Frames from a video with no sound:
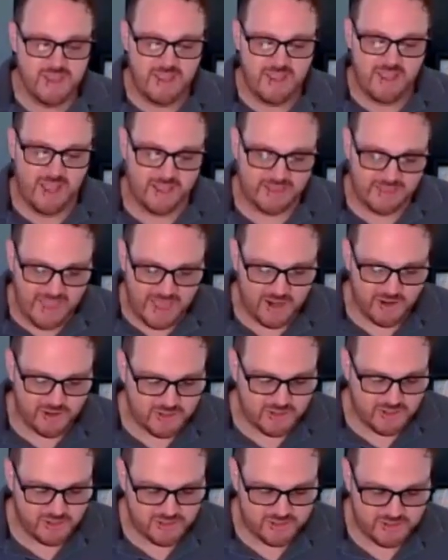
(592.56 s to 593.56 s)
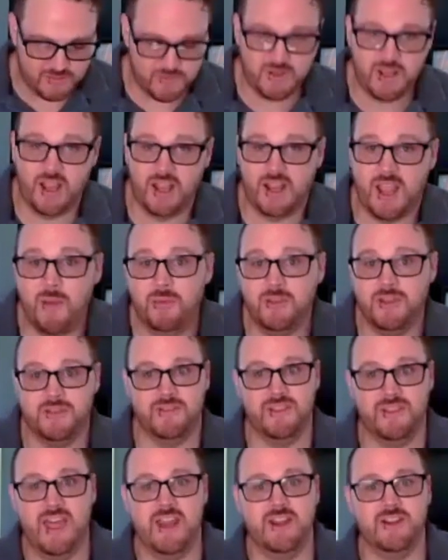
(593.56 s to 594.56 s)
a couple
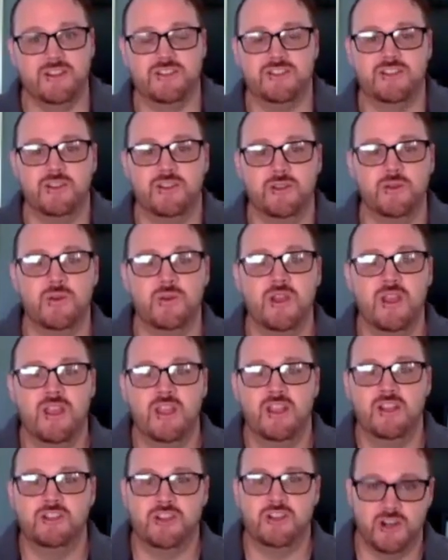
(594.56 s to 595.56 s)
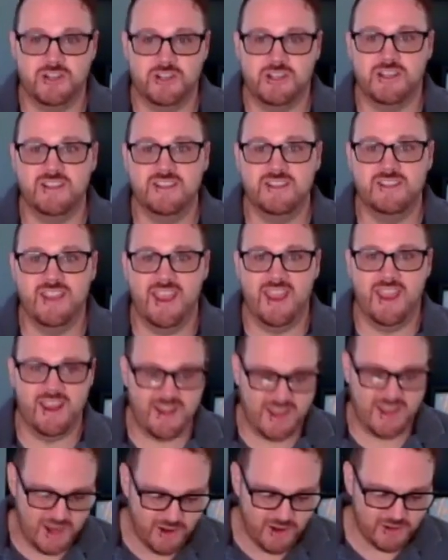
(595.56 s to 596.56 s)
different letters to churches. And here's